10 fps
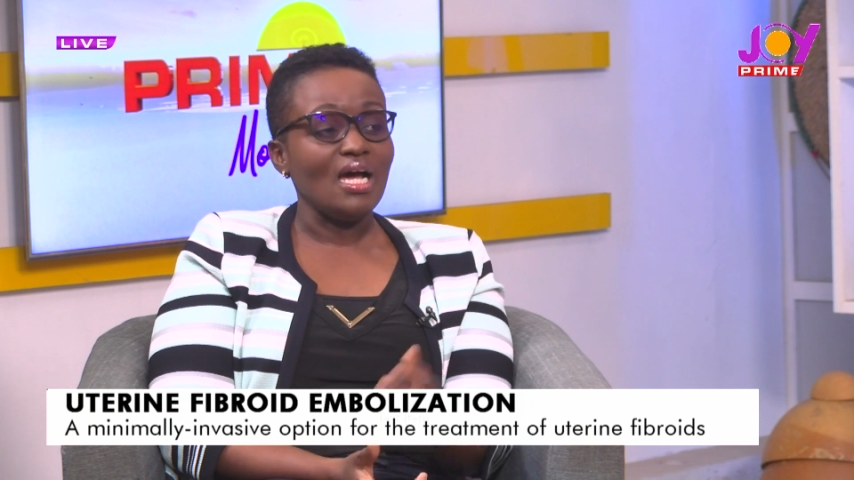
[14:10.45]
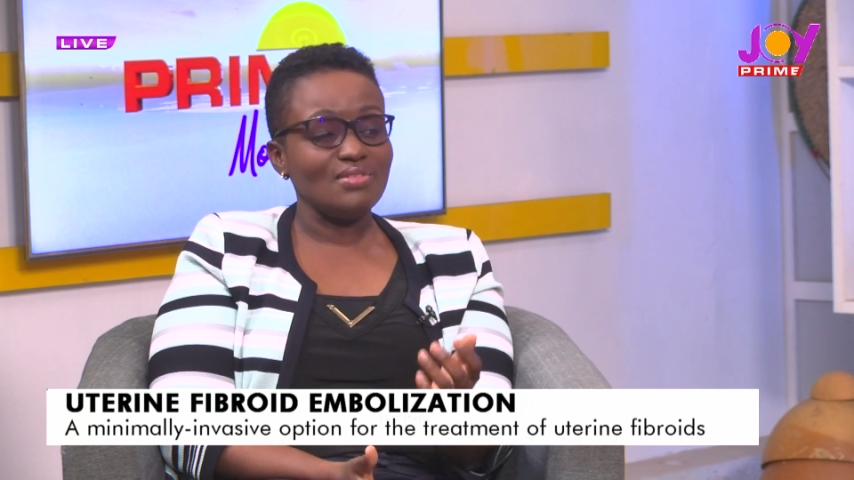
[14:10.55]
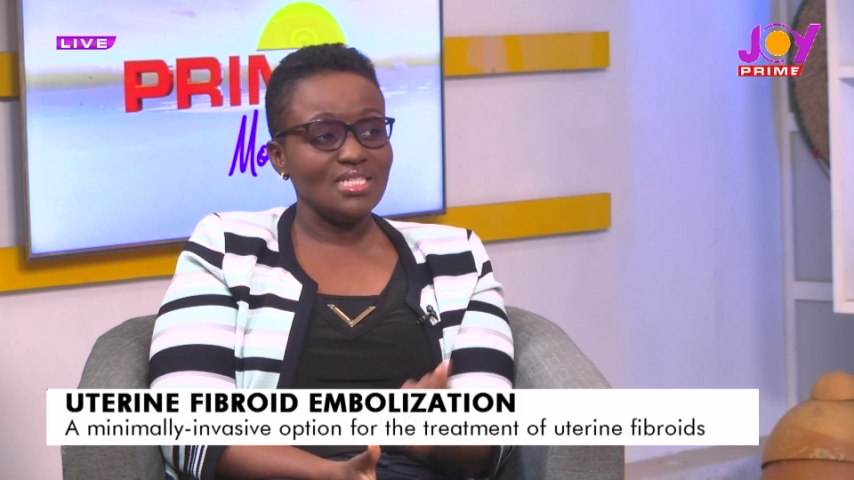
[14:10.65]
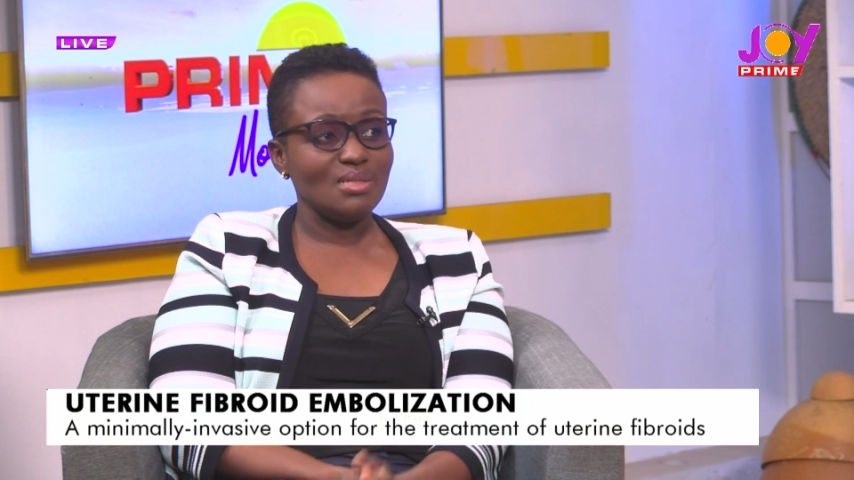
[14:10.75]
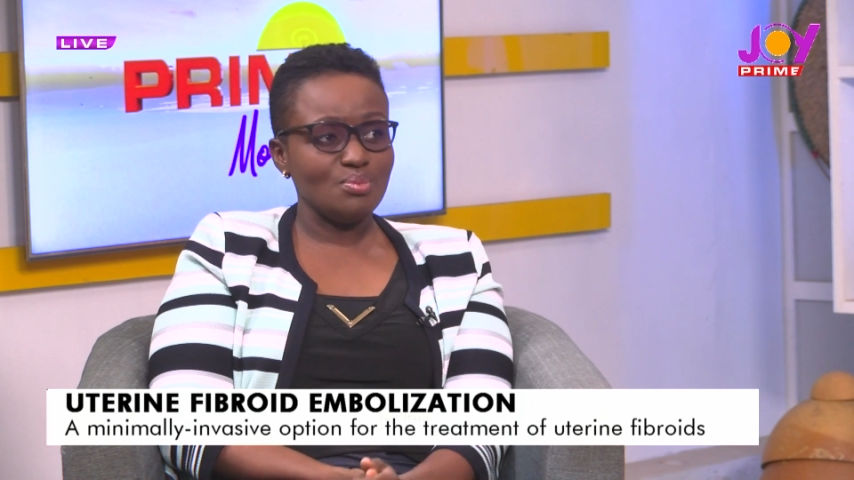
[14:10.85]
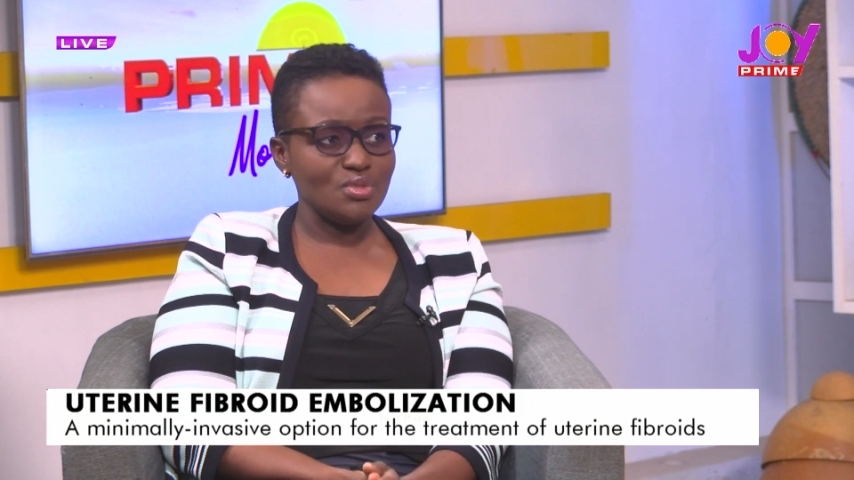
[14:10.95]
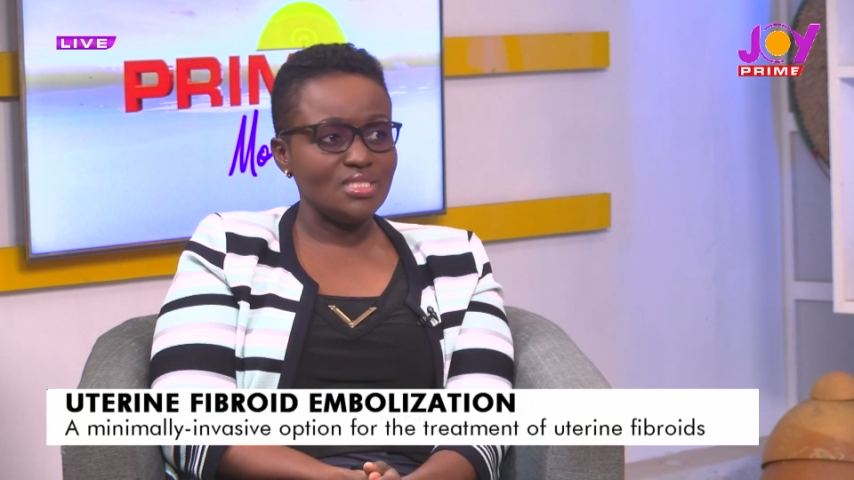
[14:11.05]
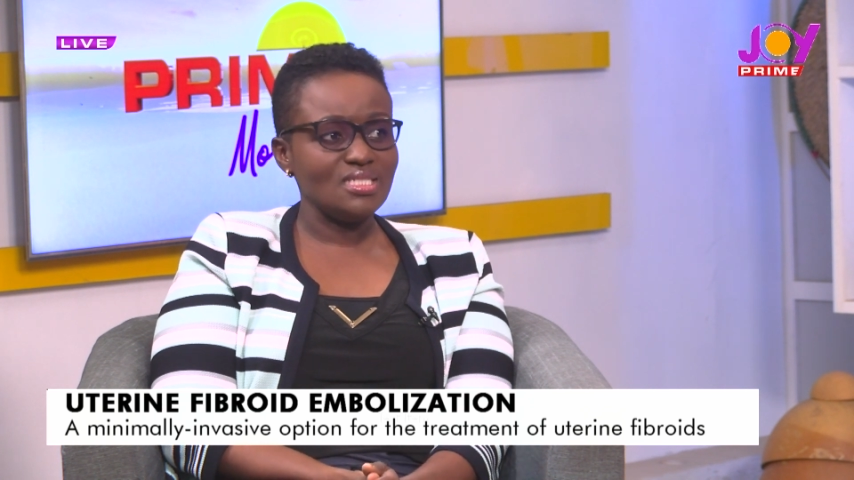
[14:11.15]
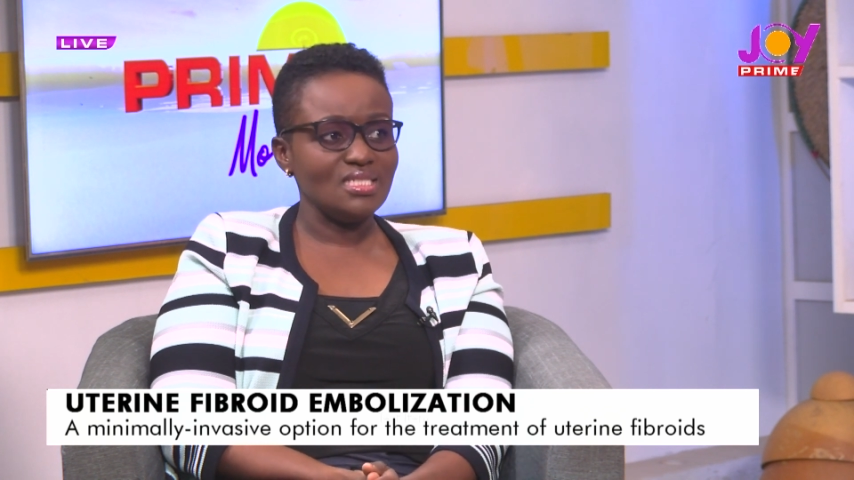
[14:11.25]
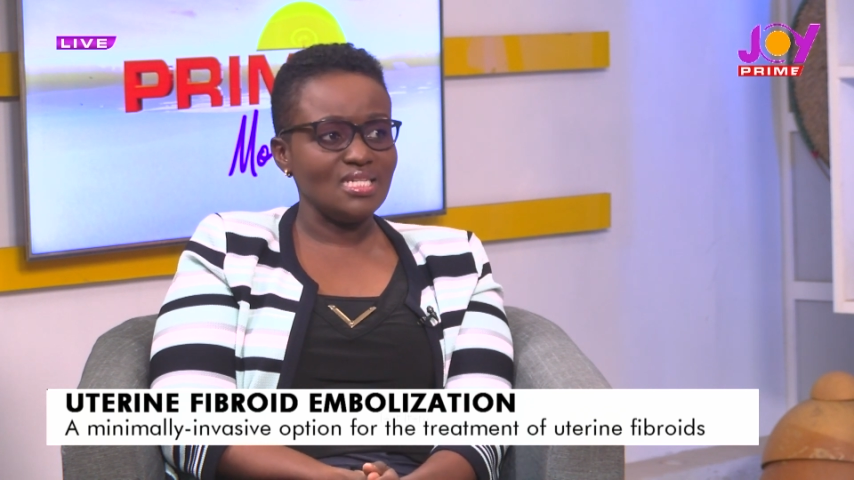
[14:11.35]
After the
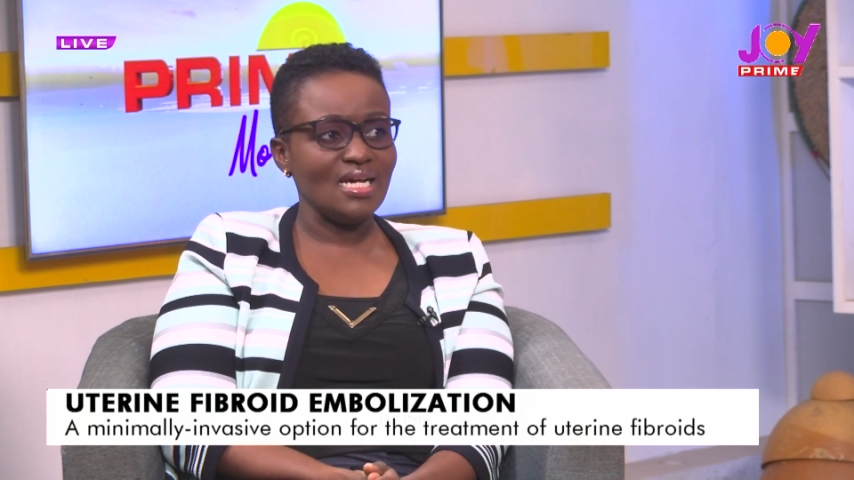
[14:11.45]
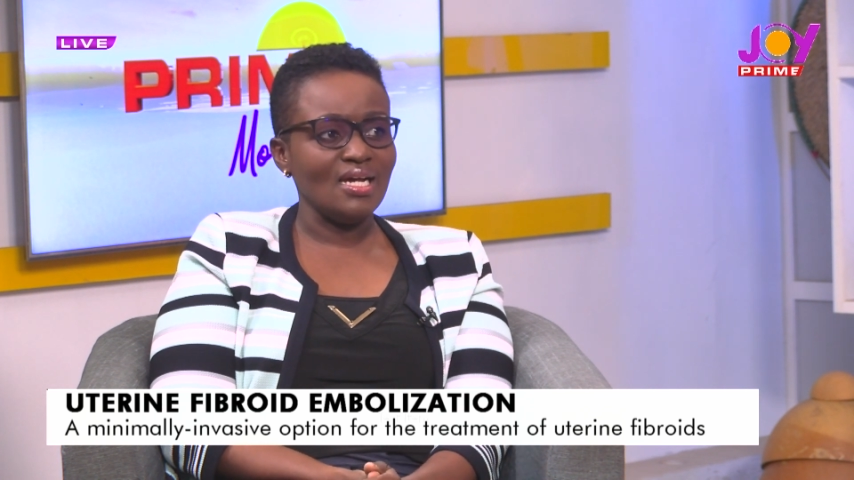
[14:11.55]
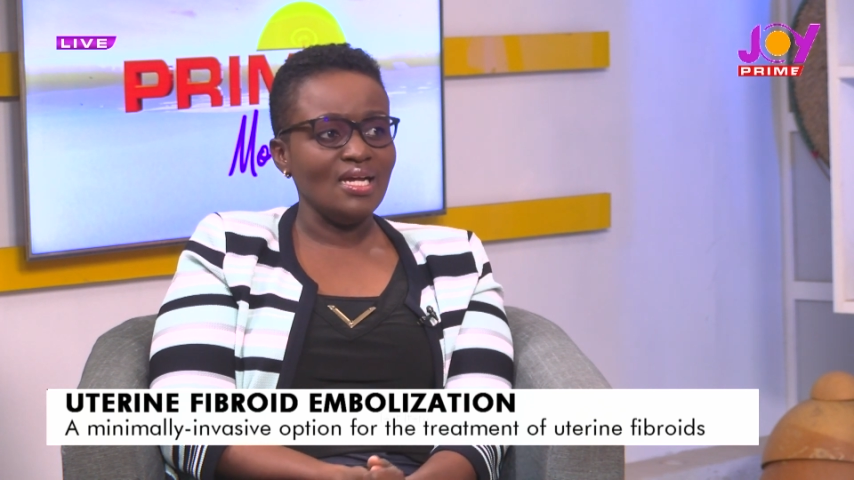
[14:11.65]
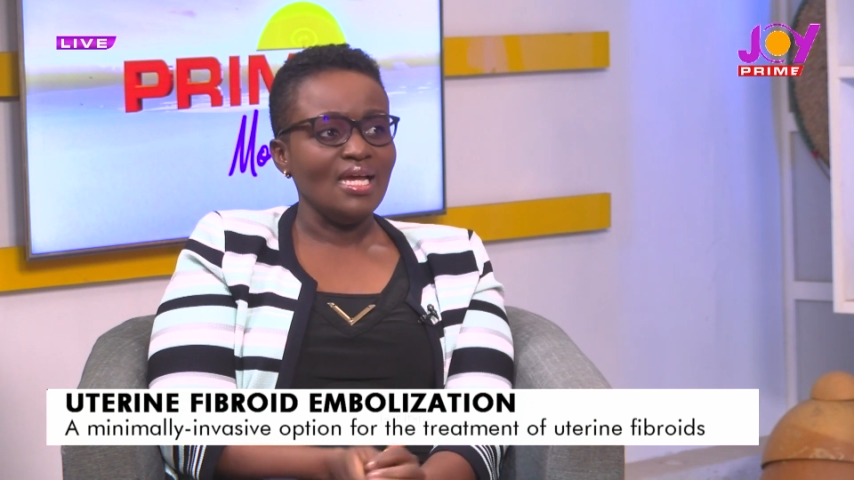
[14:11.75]
procedure,